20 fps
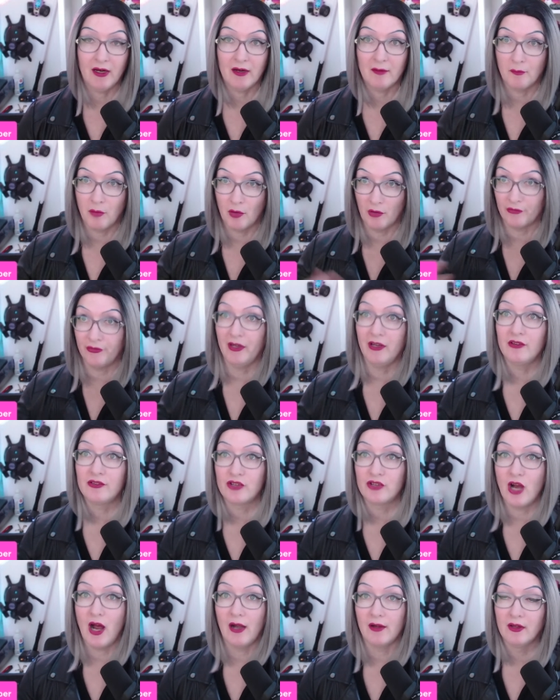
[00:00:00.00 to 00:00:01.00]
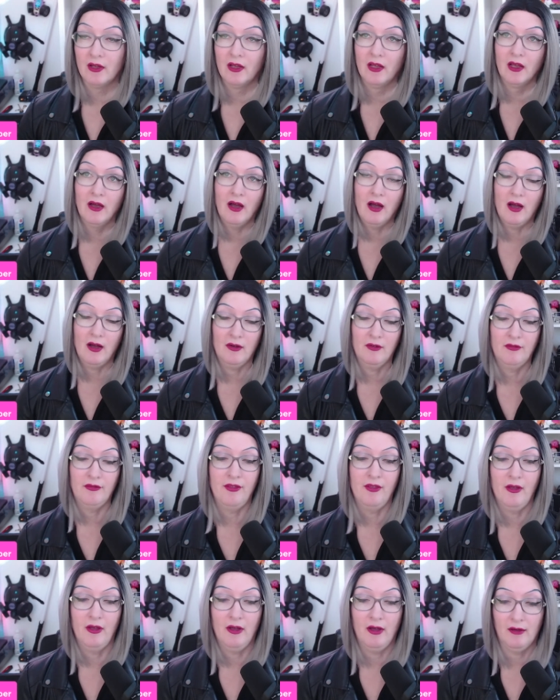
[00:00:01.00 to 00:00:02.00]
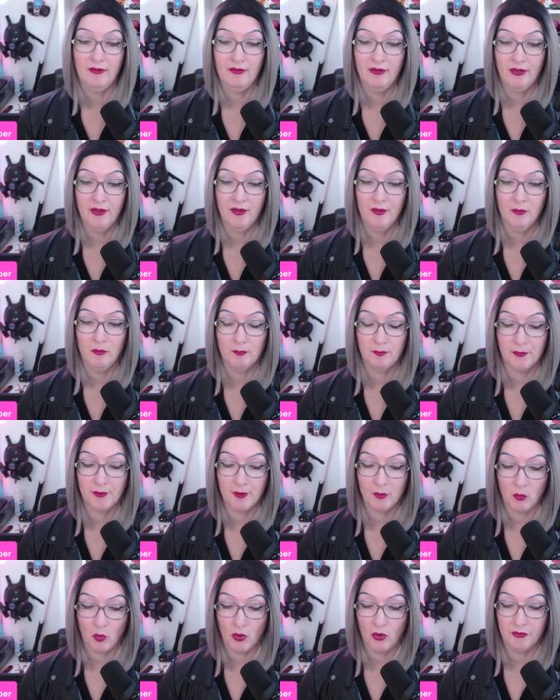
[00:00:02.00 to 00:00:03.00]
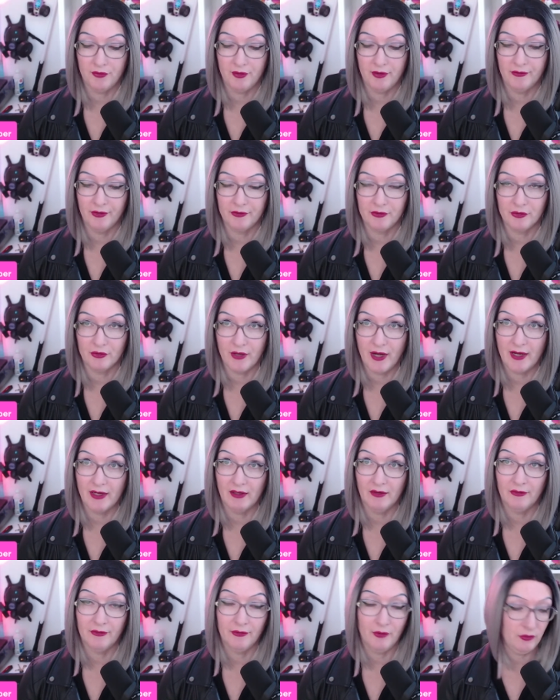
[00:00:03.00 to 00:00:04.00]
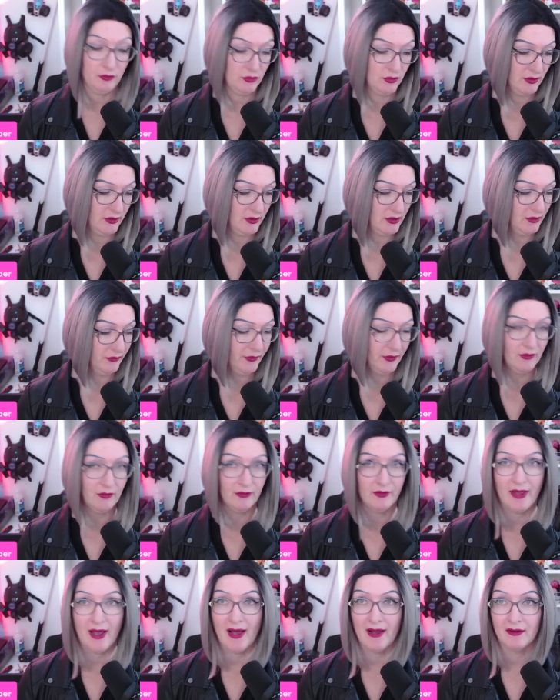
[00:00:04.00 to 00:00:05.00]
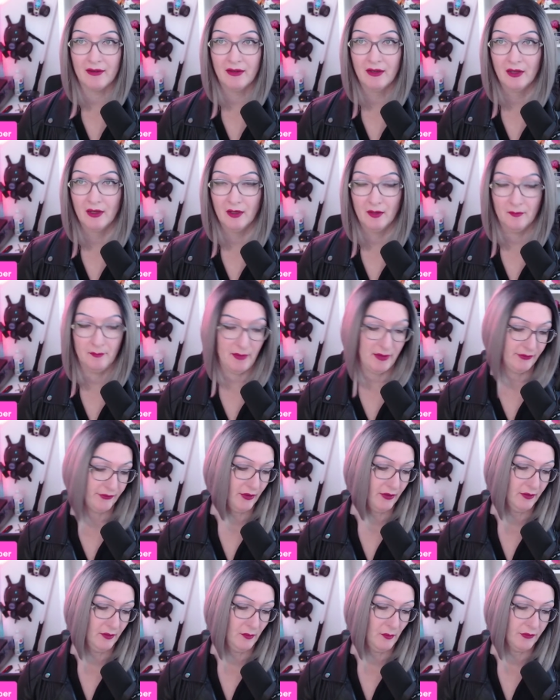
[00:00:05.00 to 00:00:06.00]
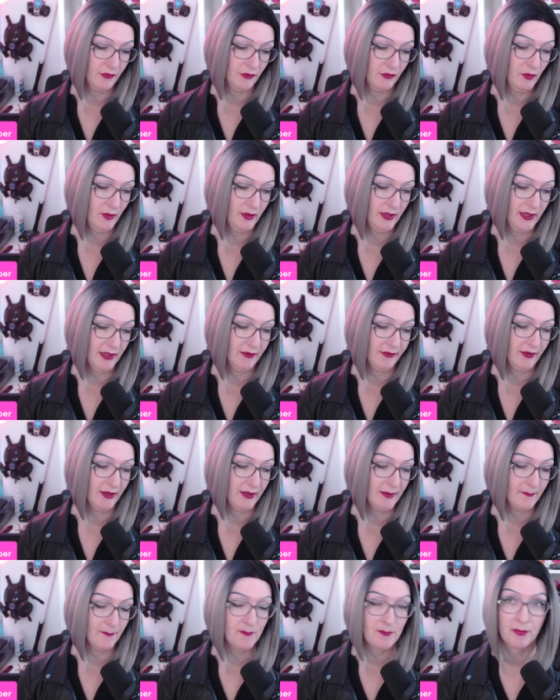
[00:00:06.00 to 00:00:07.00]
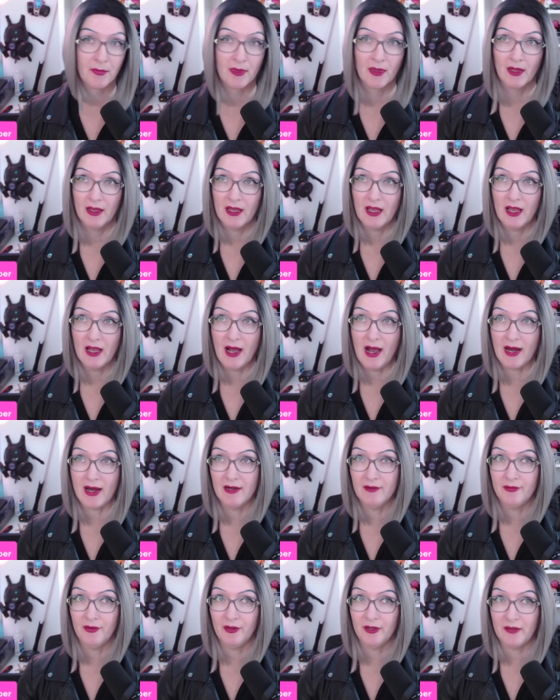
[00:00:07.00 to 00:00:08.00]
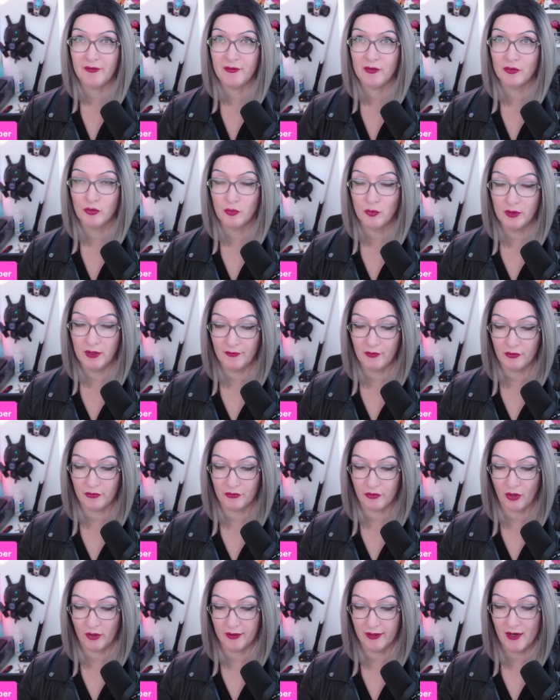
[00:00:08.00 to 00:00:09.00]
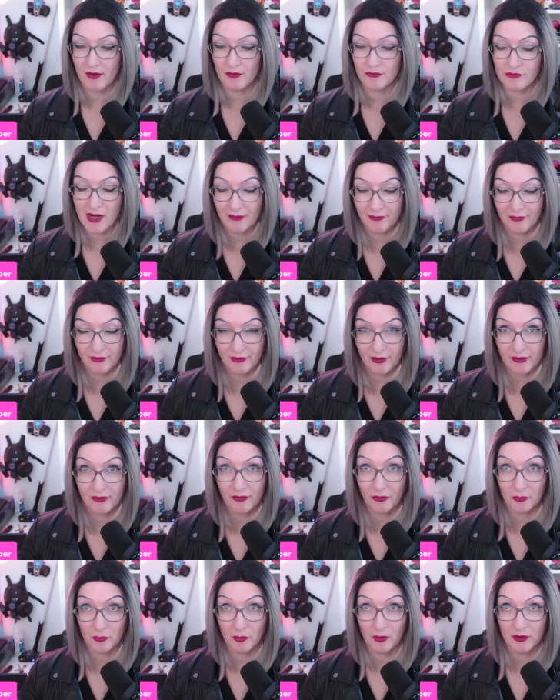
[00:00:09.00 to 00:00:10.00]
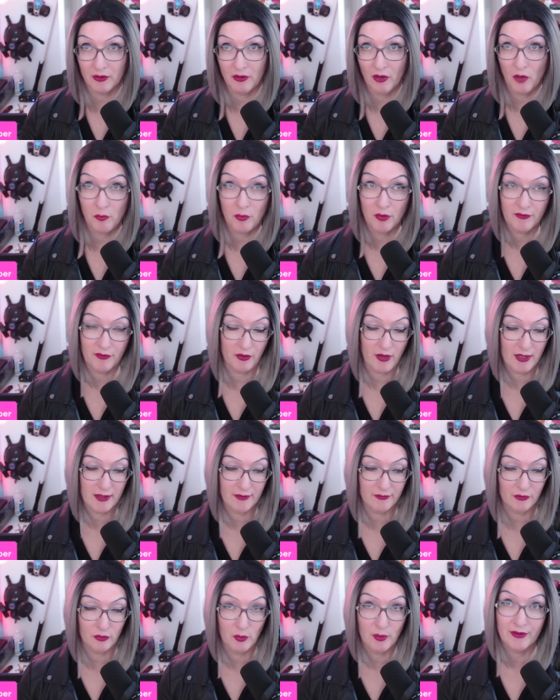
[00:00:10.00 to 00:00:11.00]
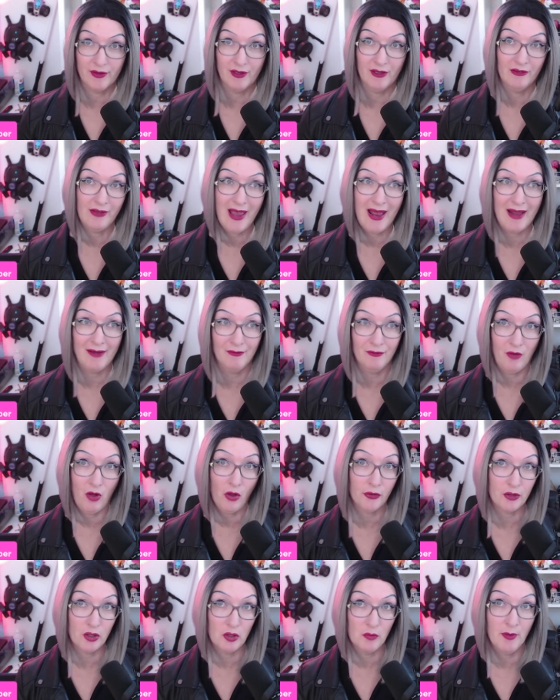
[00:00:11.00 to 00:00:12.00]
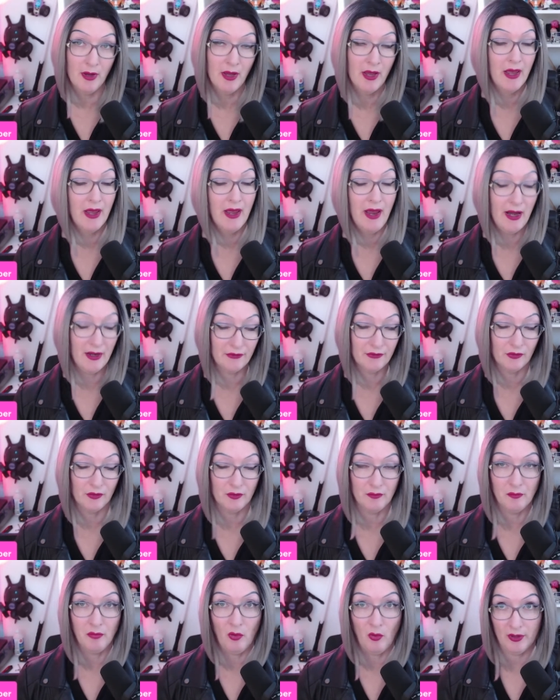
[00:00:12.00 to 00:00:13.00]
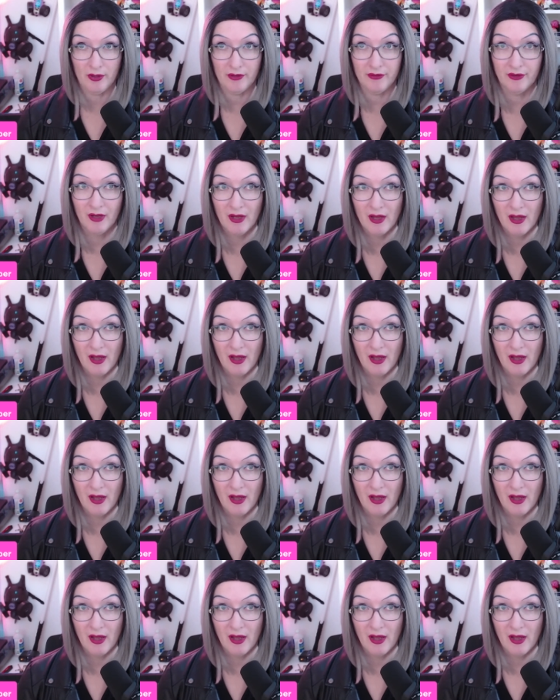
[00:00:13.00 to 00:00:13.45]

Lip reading: a percentage cut of the royalties that you're getting, so you can consider that based on what you're doing. And it's like I kind of feel like if you're starting out, Draft to Digital is really good, but if you're kind of doing things at volume at a certain point,